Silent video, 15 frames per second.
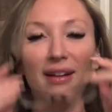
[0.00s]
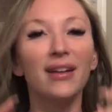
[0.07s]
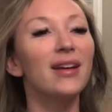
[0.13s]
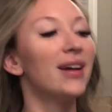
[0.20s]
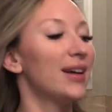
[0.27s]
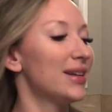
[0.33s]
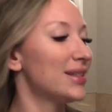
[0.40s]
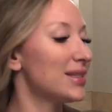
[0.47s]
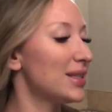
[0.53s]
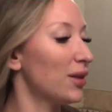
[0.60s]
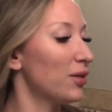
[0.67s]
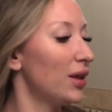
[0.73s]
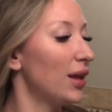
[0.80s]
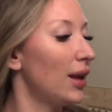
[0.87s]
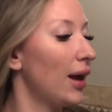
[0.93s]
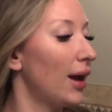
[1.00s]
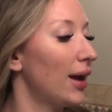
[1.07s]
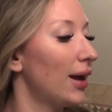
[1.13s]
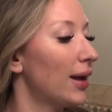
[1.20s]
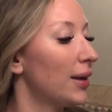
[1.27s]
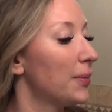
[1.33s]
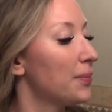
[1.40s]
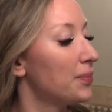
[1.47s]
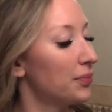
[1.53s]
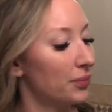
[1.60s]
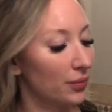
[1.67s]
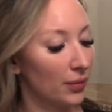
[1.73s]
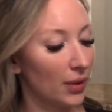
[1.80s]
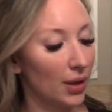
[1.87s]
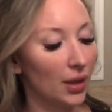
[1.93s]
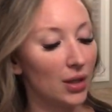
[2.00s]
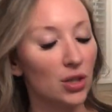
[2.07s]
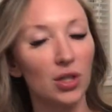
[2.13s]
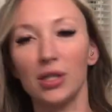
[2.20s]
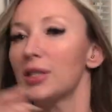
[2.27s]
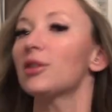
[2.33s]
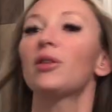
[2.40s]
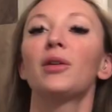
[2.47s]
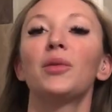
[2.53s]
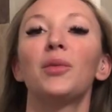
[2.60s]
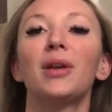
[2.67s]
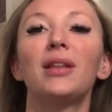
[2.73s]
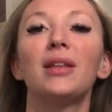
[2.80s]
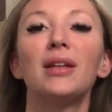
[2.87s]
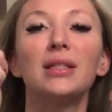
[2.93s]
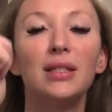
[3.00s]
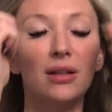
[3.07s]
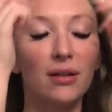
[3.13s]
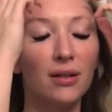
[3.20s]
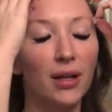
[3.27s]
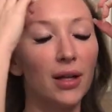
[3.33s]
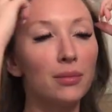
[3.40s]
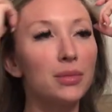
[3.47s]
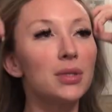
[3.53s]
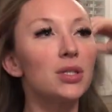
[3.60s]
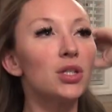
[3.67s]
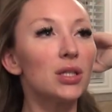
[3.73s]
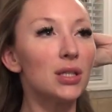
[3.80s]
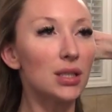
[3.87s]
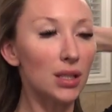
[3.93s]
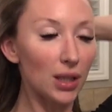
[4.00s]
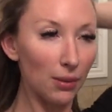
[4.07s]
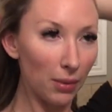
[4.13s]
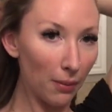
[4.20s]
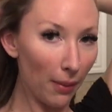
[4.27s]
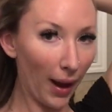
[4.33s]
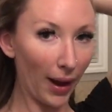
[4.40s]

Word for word: Okay, so then I just throw in one of these little clips, just clip it